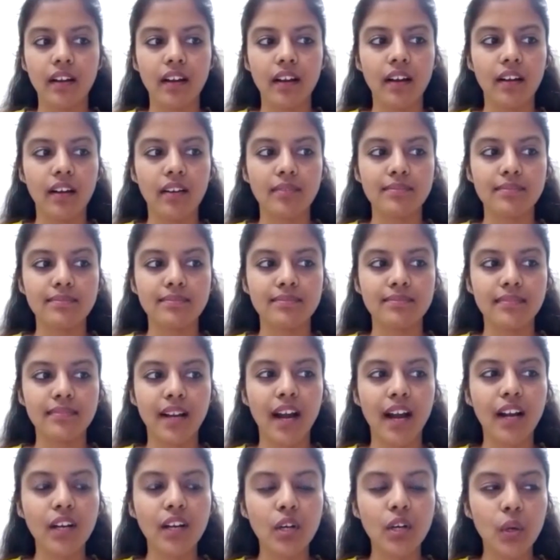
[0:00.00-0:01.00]
Um,
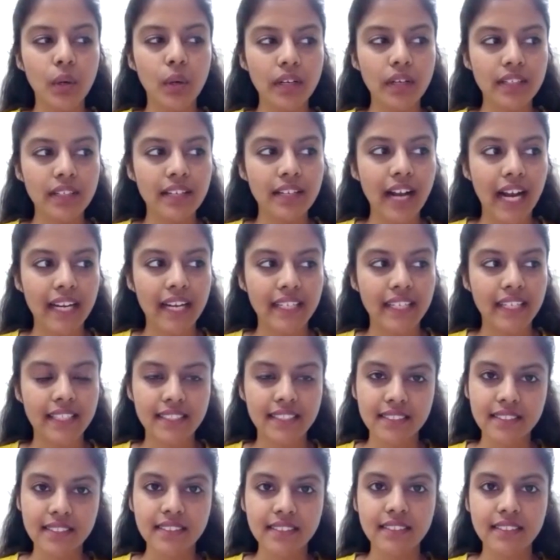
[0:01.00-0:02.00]
a good
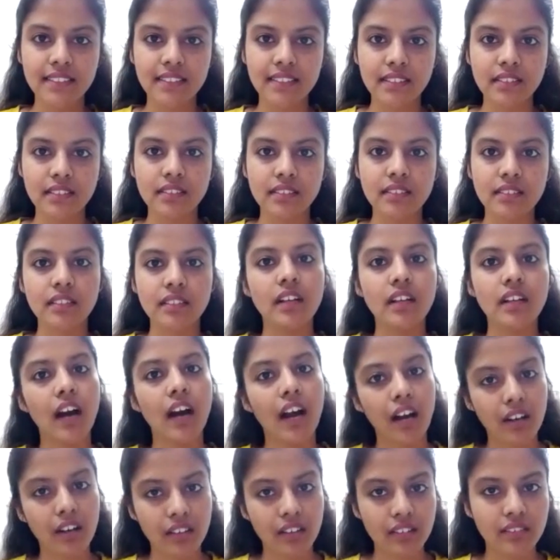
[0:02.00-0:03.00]
guidance
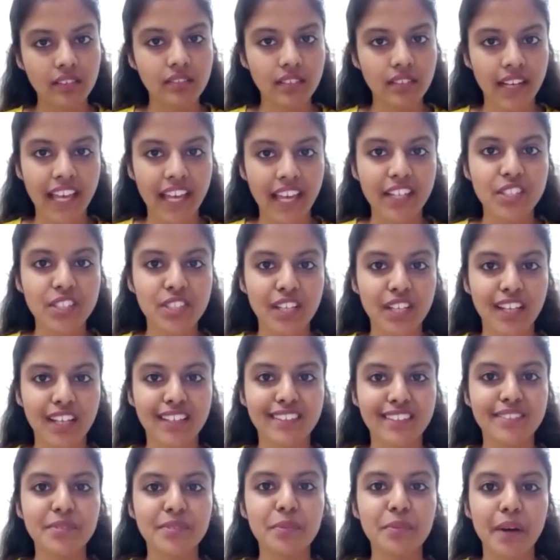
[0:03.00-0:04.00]
uh, lecture
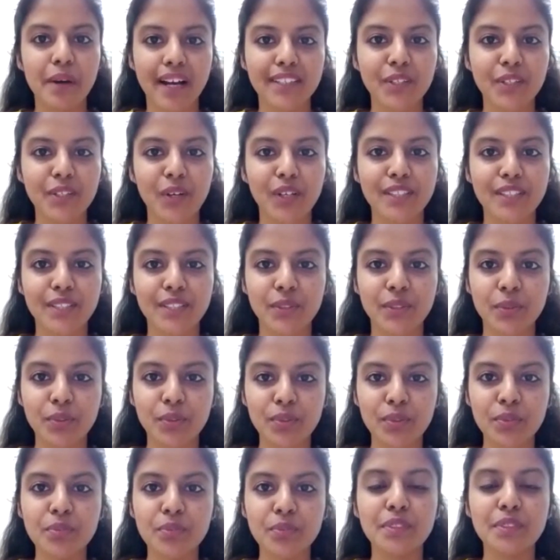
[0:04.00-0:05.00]
one or
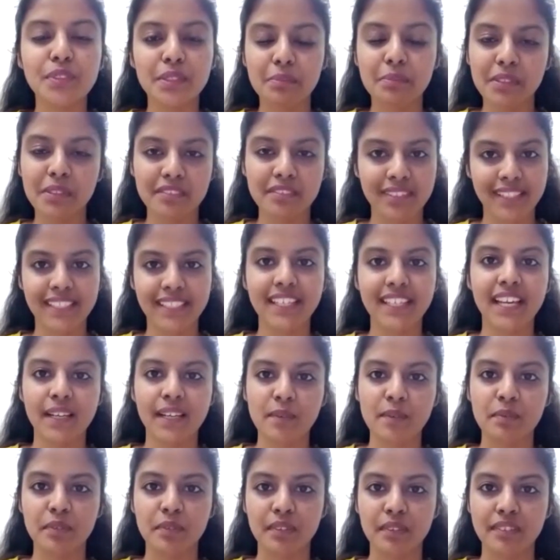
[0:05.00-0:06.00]
two would be very
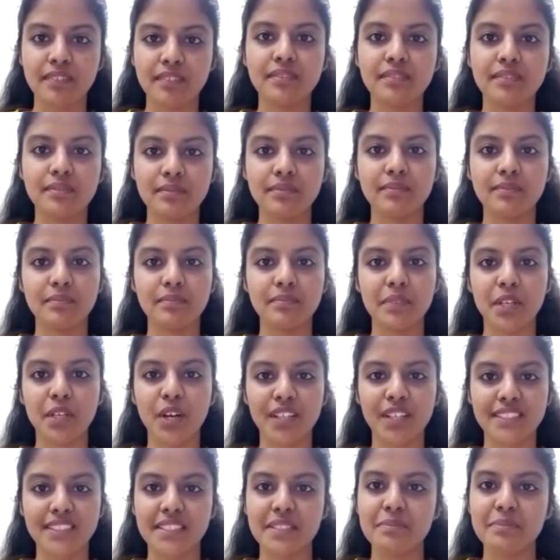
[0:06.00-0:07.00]
helpful
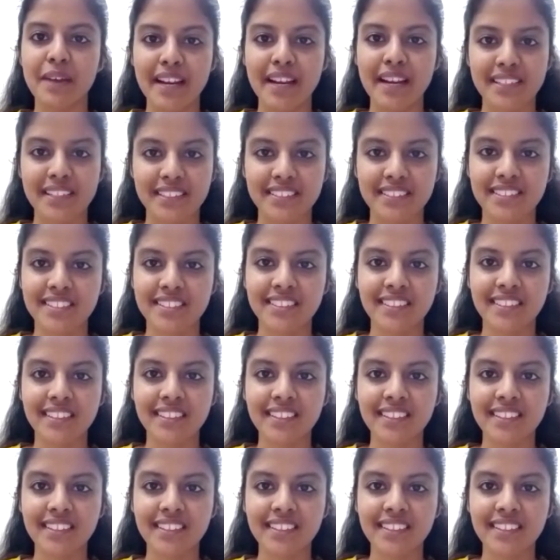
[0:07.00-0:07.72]
because it matters.